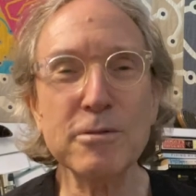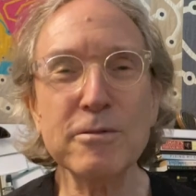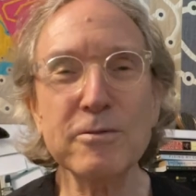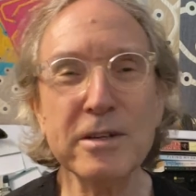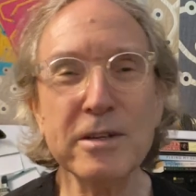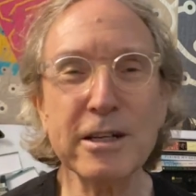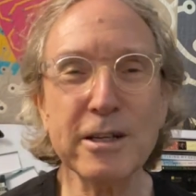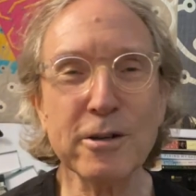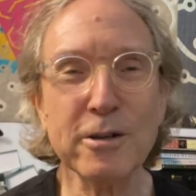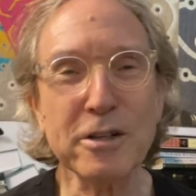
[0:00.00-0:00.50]
a
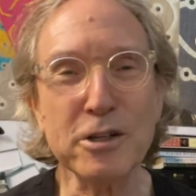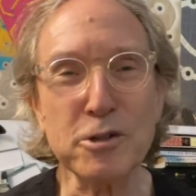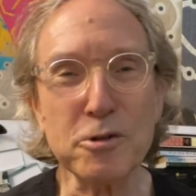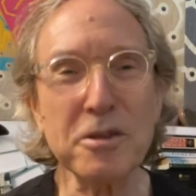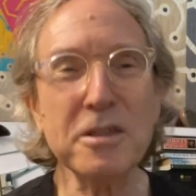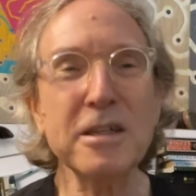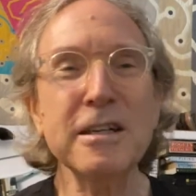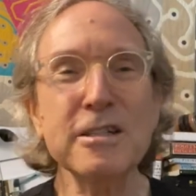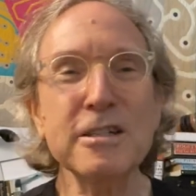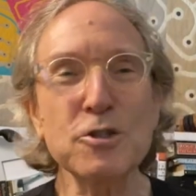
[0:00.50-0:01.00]
video that you
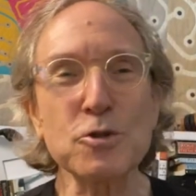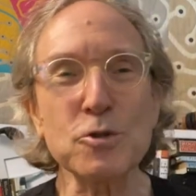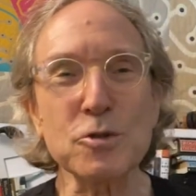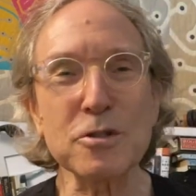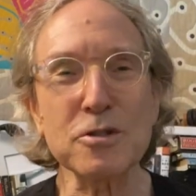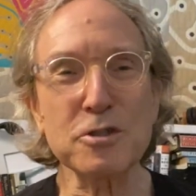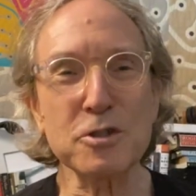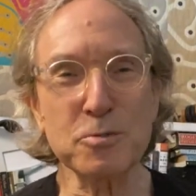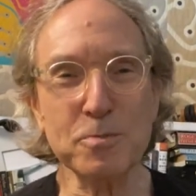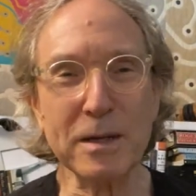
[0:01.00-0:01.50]
think is
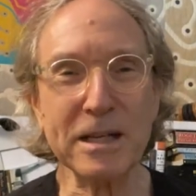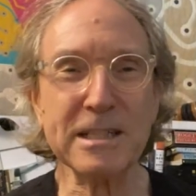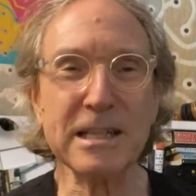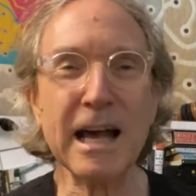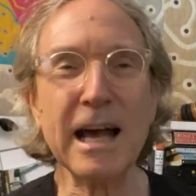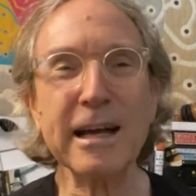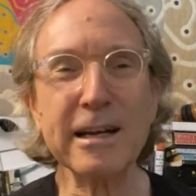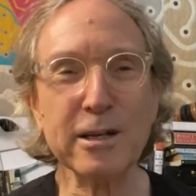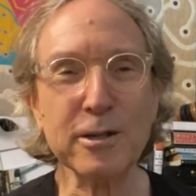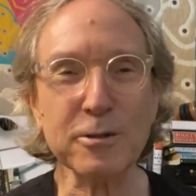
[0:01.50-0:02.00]

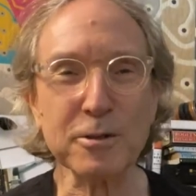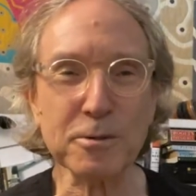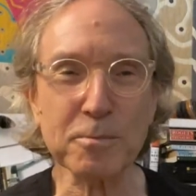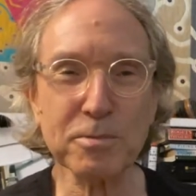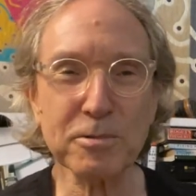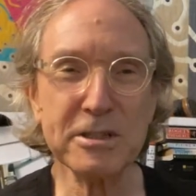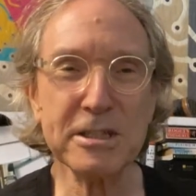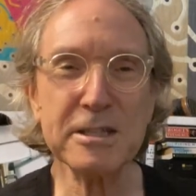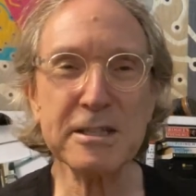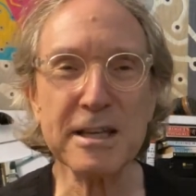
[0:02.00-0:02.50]
spectacular,
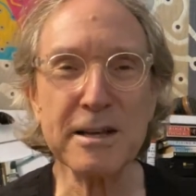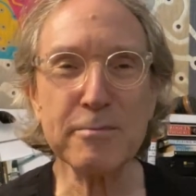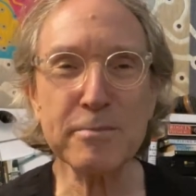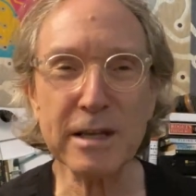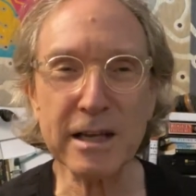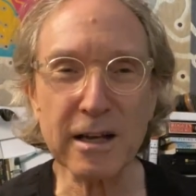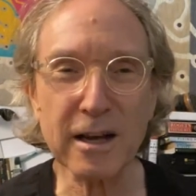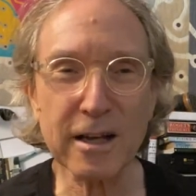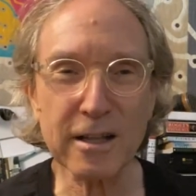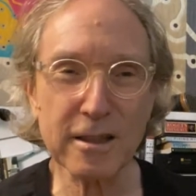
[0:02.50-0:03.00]
please give
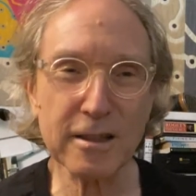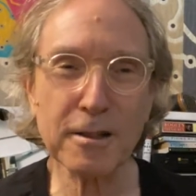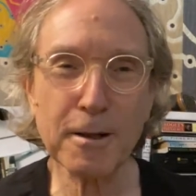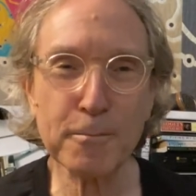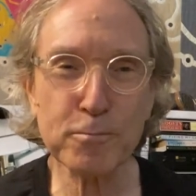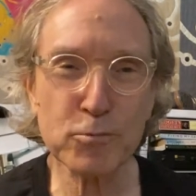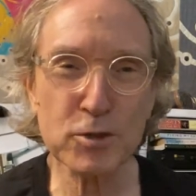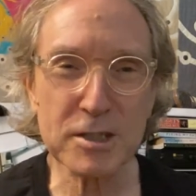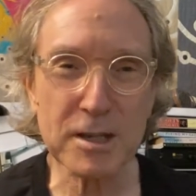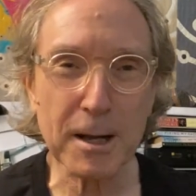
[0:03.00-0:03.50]
me a
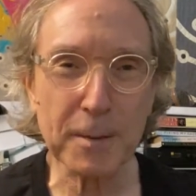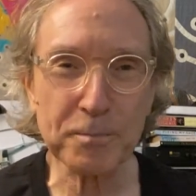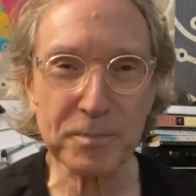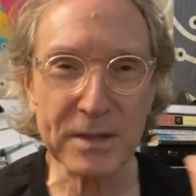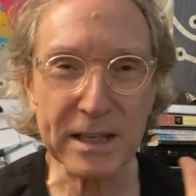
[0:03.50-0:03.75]
thumbs up.